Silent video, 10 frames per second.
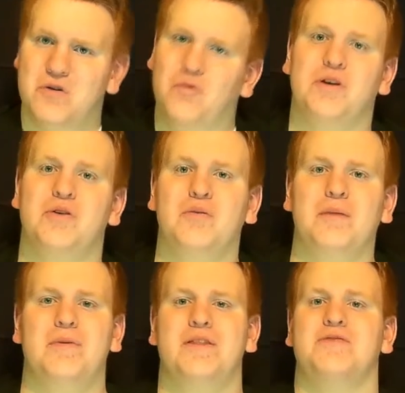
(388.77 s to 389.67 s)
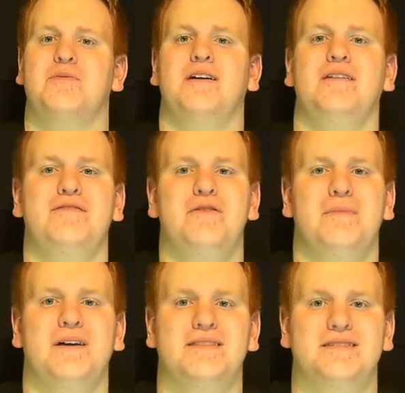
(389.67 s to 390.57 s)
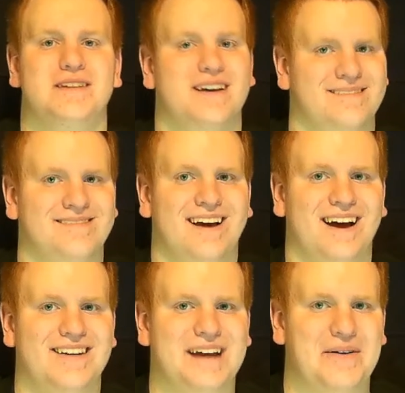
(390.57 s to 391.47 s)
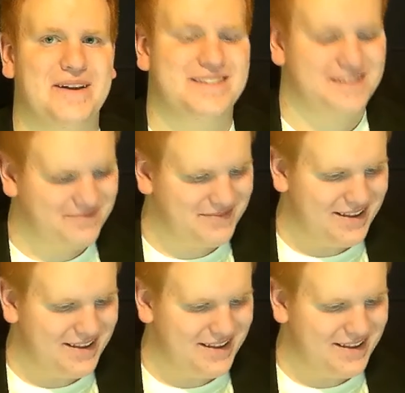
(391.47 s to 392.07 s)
Will you remember this one in a few months? I doubt it.